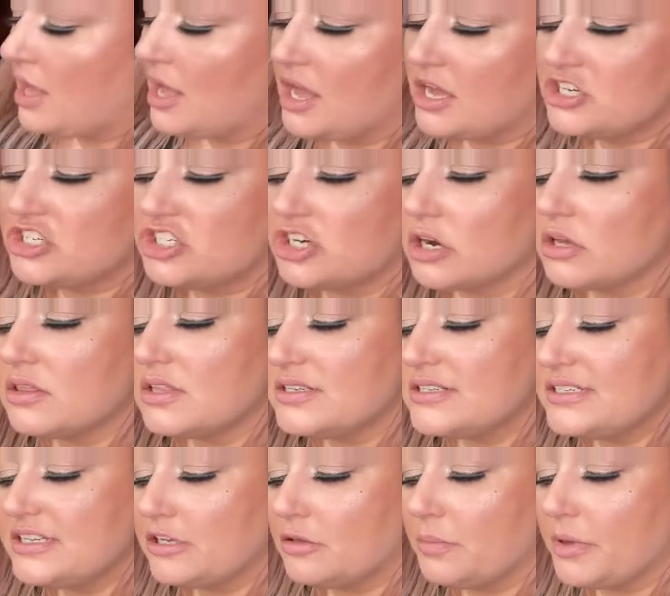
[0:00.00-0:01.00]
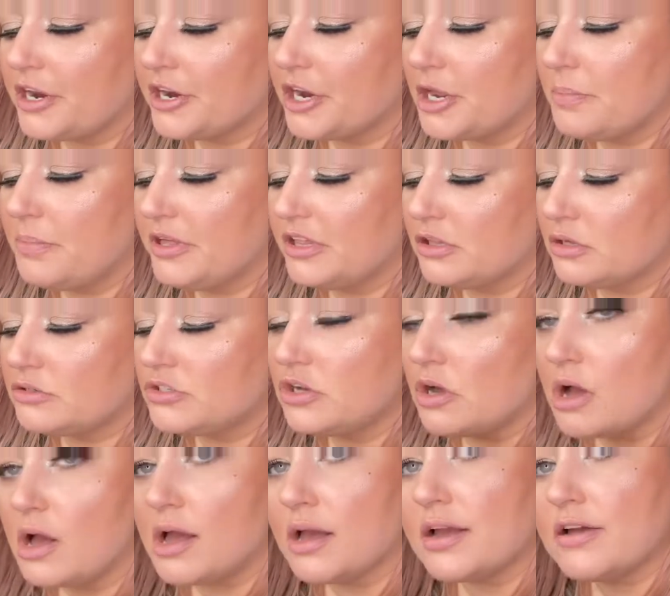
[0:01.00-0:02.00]
Charlotte Tilbury Pillow
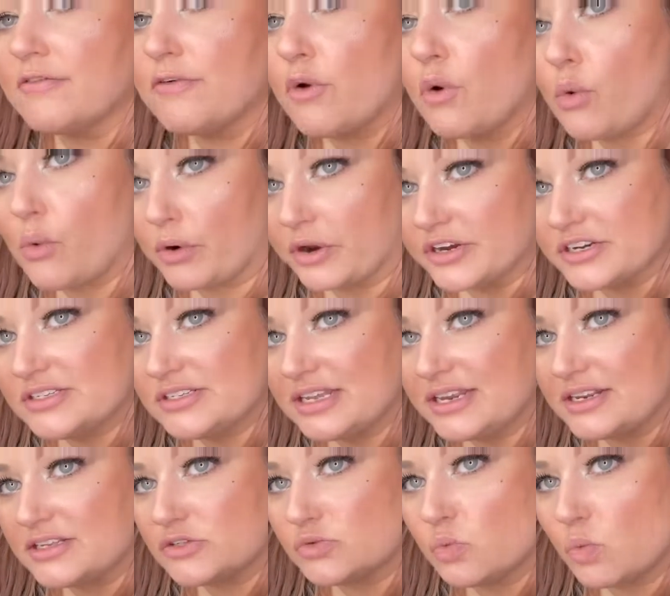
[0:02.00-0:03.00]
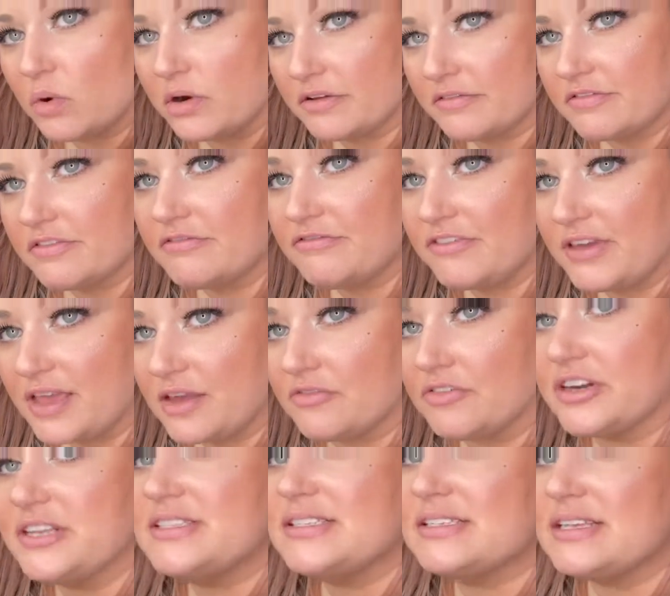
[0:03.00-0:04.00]
Talk, of course, it is one of the
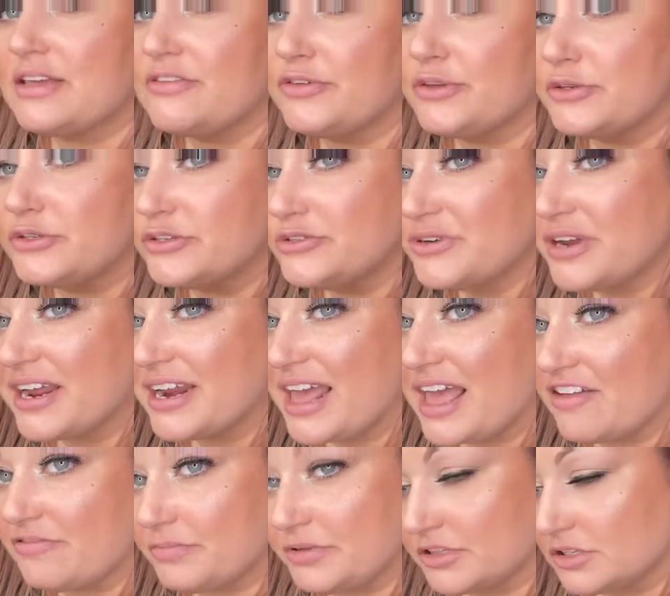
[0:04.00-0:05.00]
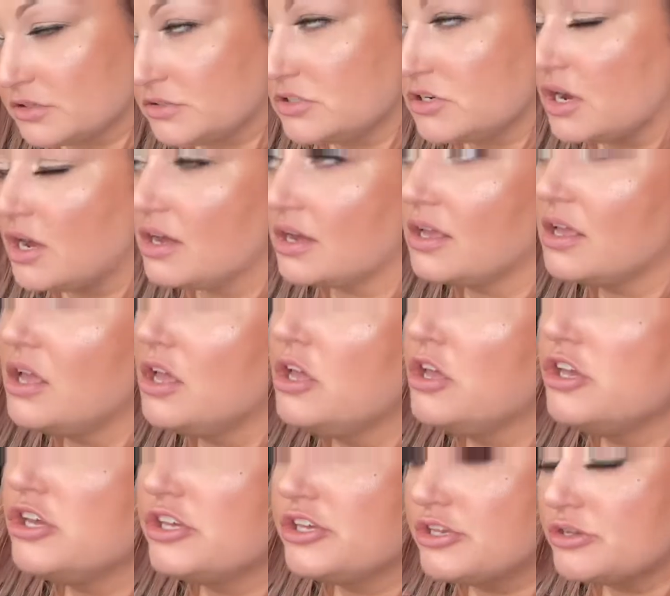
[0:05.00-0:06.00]
favorites. If you do not have Pillow Talk,
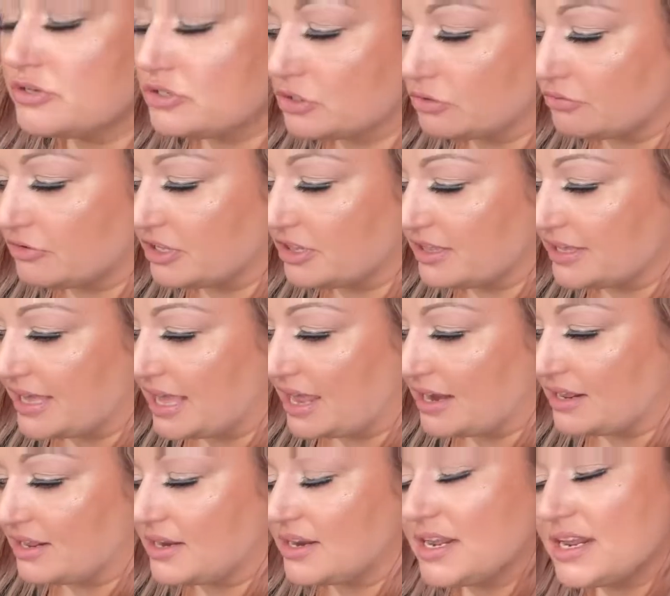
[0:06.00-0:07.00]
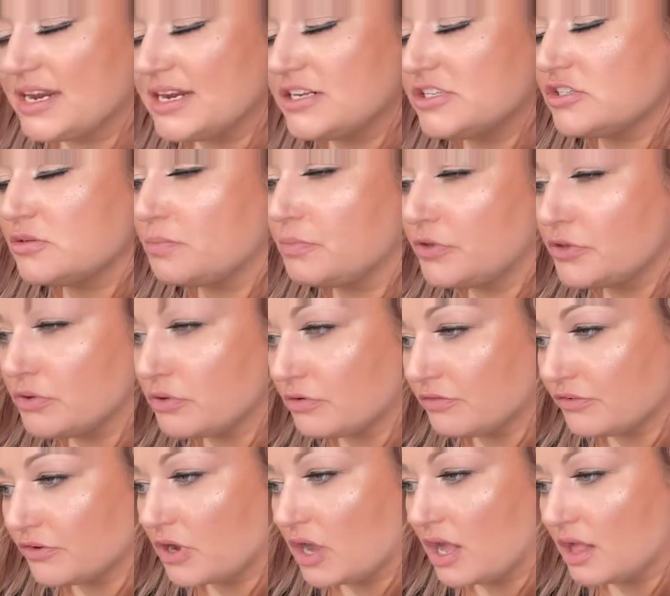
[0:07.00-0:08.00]
you should really get it. It is a
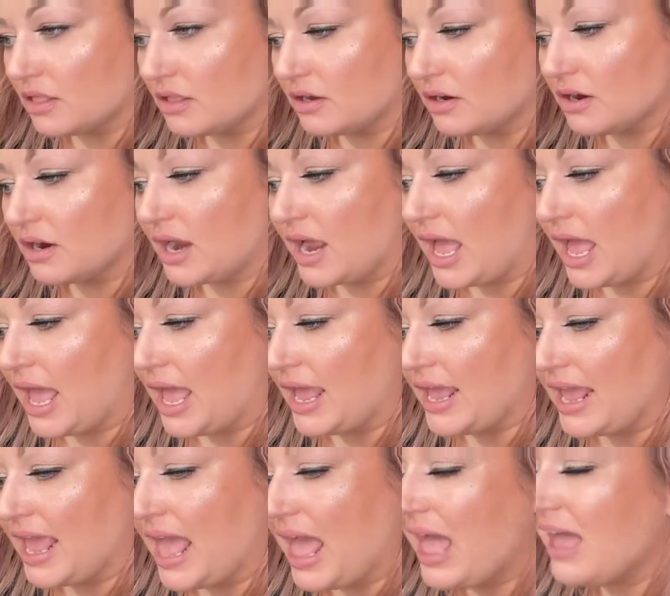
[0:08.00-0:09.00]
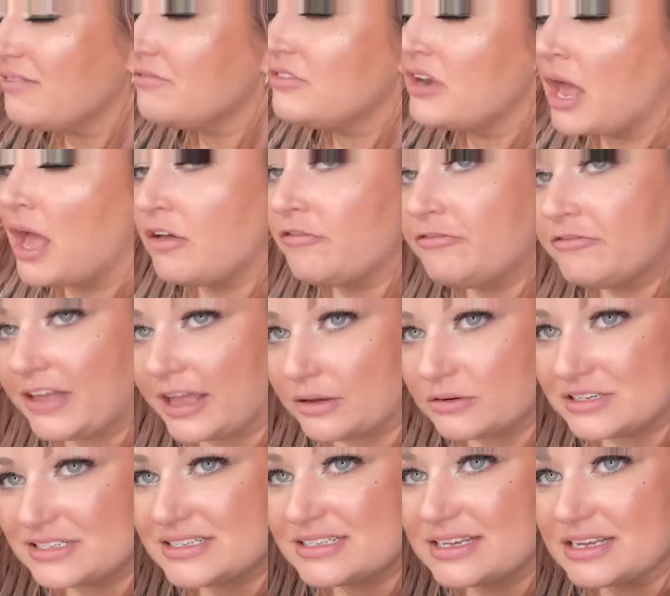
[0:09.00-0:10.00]
beautiful color. I have not
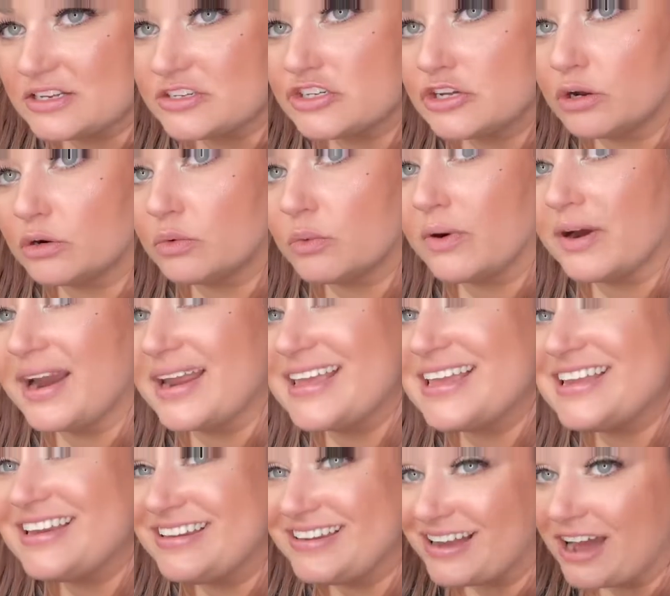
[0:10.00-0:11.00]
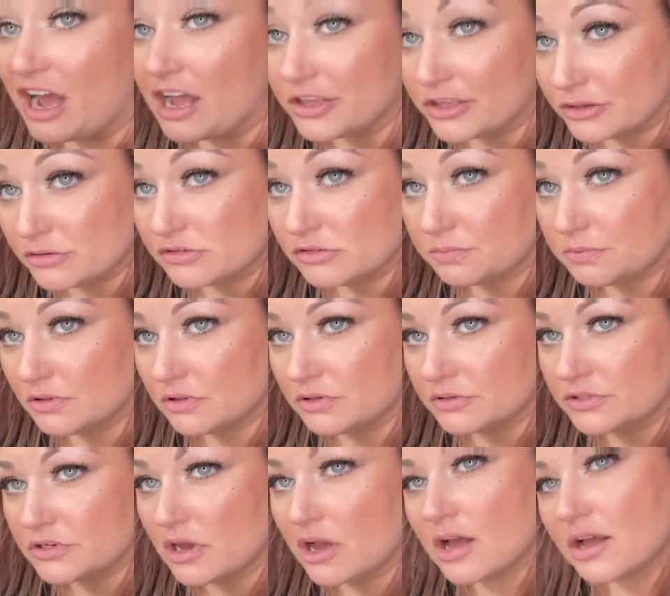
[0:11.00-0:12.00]
found a skin tone where I cannot use Pillow
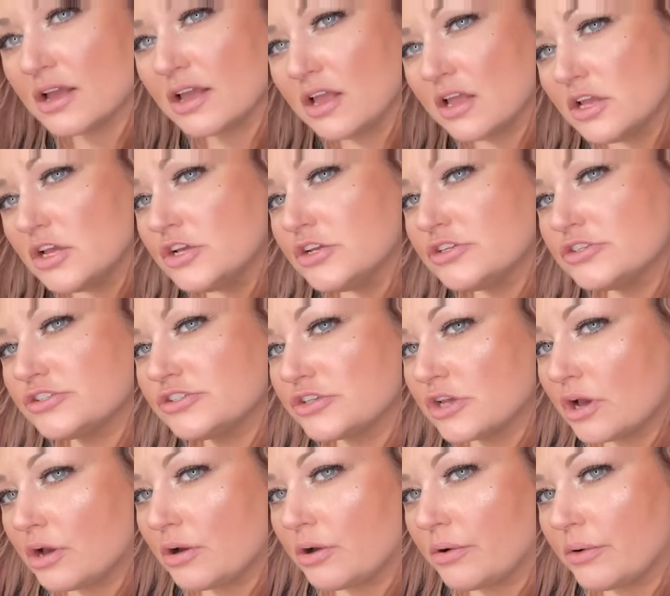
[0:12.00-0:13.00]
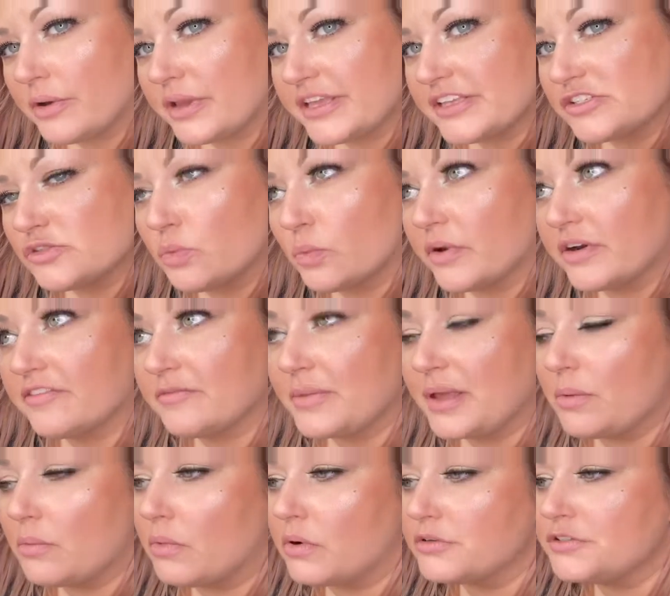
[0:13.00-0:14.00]
Talk, so it's one of
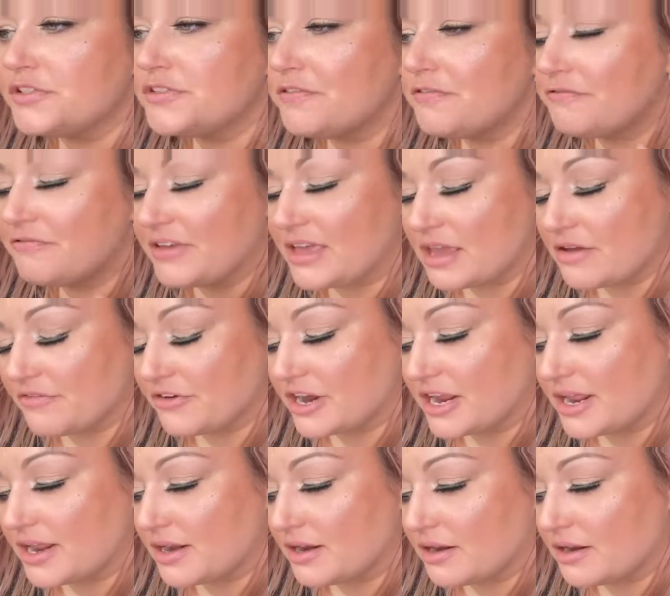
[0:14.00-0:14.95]
my most favorite